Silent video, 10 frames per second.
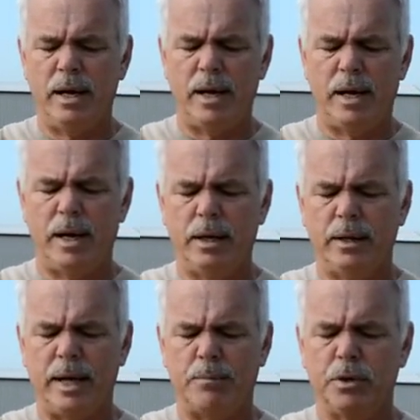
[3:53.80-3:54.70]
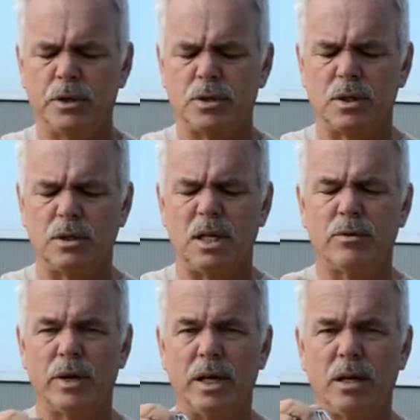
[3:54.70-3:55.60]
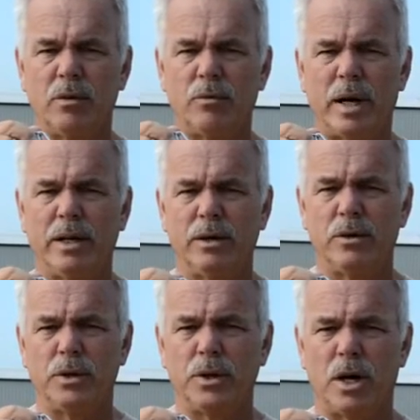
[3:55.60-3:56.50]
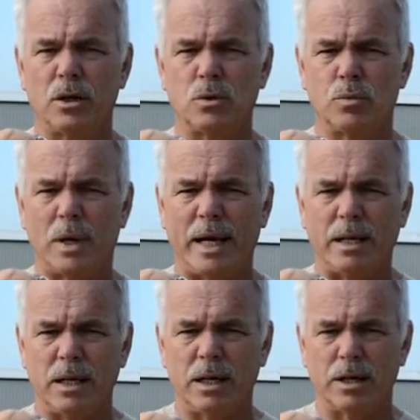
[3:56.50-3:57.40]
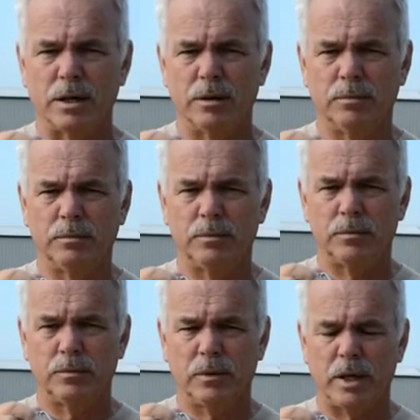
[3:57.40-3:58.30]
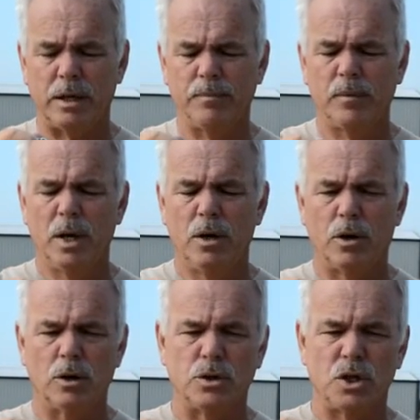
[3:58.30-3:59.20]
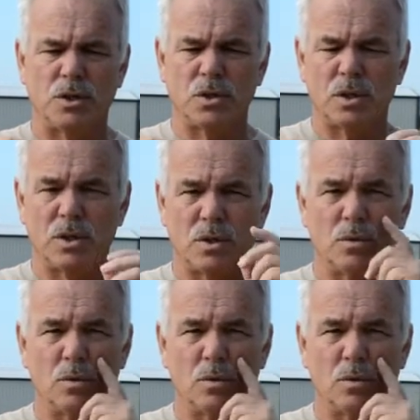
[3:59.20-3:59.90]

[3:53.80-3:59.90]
and that puts the D-ring right under the dog's right ear, okay, or just to this,